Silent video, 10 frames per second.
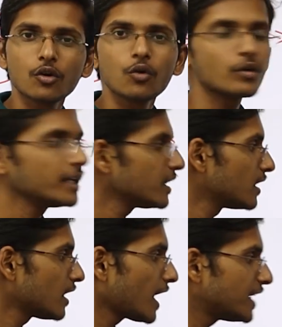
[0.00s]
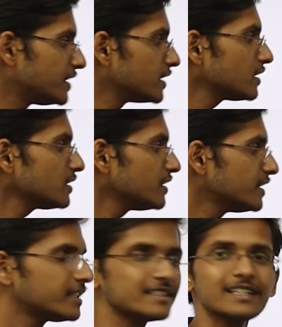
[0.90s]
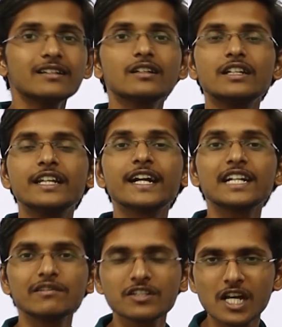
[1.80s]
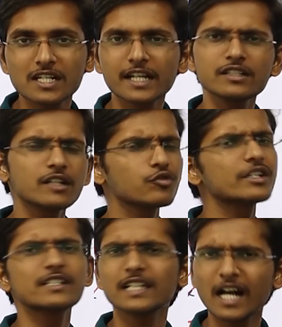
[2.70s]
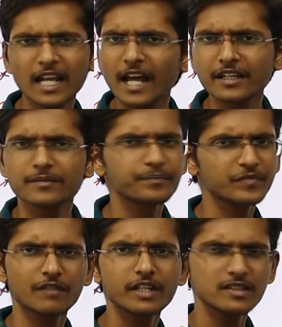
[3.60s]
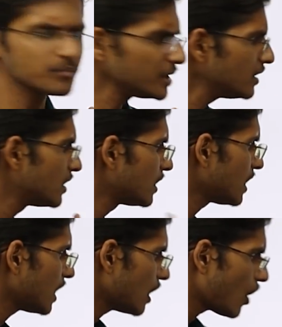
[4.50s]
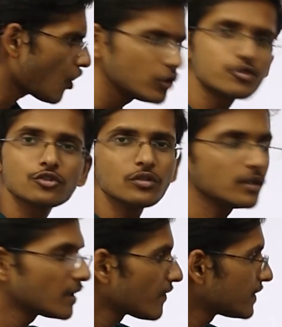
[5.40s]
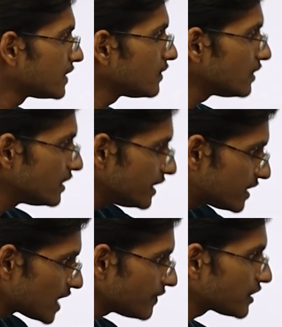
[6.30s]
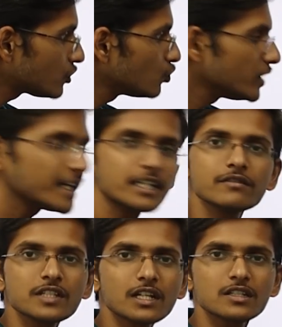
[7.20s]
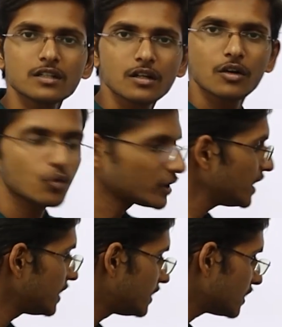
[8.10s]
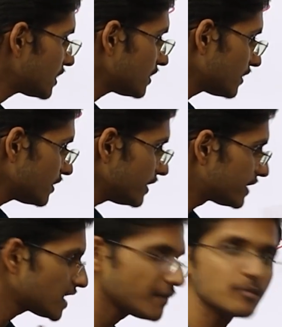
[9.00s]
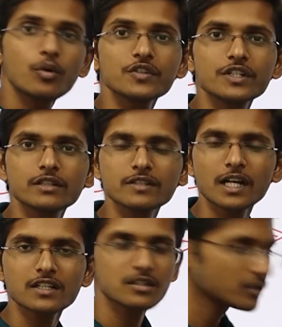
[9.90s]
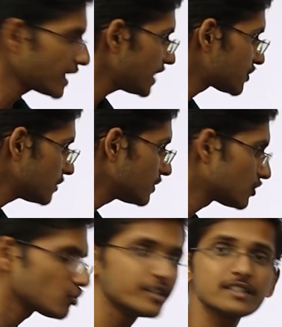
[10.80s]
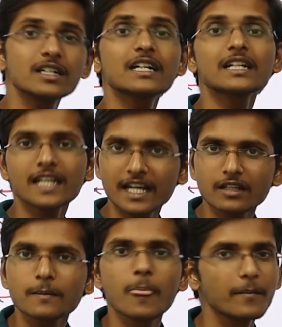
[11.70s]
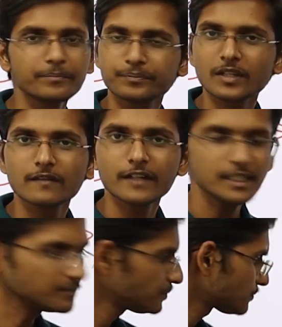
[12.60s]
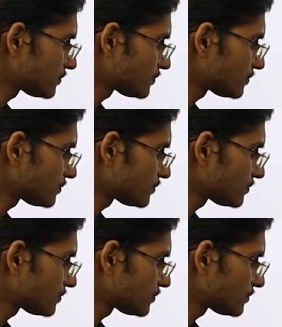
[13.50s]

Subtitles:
Okay, and here it is an negatively charged ion, therefore it is an anion. Very simple. Also it is having 2 negative charge. Okay, here it is having positive charge, calcium, so it is a cation. Fine.